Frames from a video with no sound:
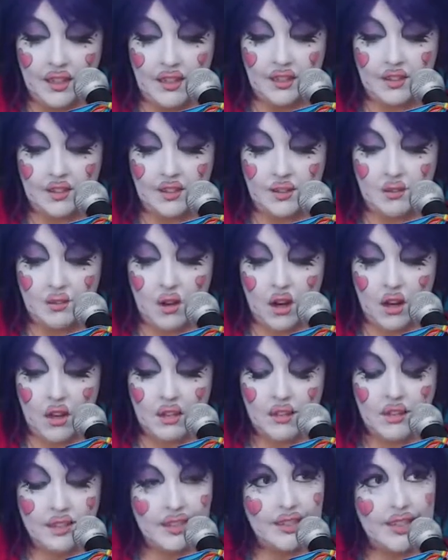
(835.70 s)
it's so
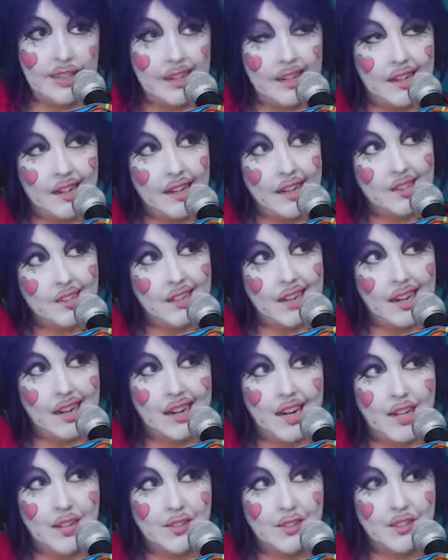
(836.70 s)
haunting. And actually I
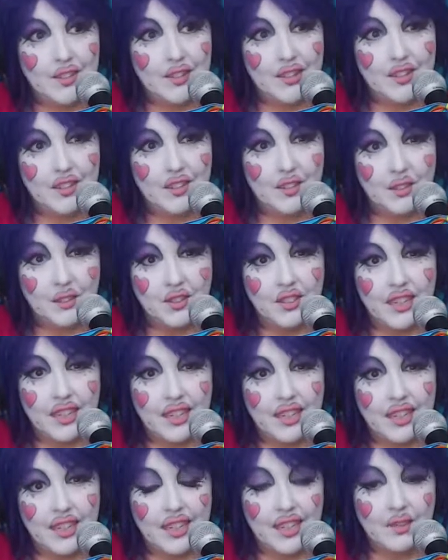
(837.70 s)
kind of started
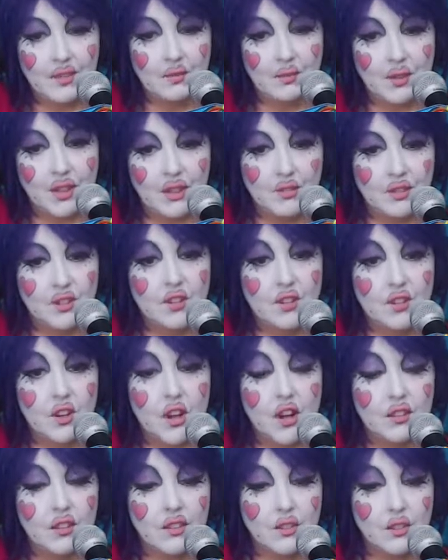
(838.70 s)
associating it with, there's
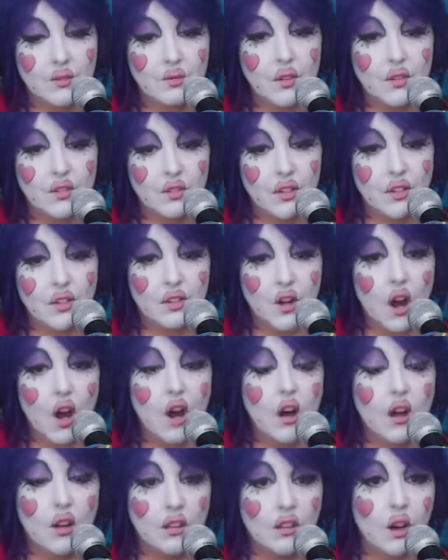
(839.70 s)
a folk song
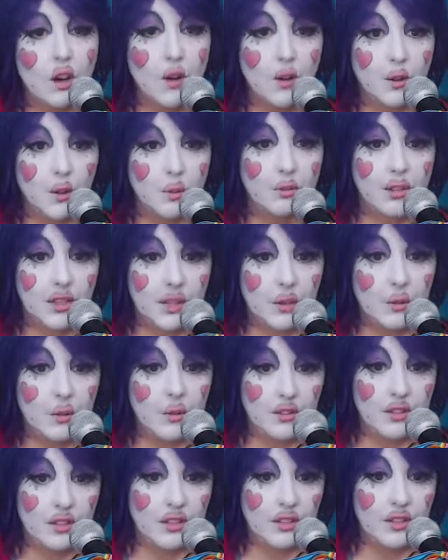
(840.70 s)
called All the Pretty
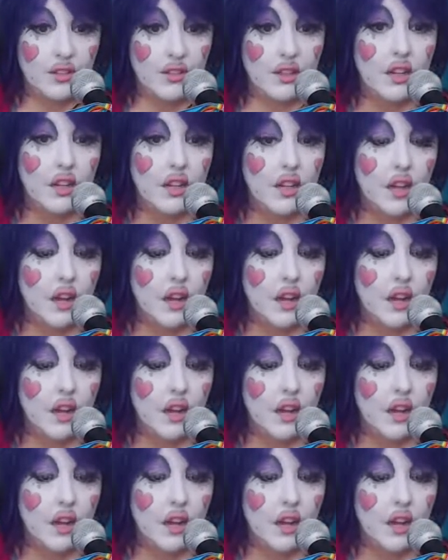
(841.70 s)
Horses,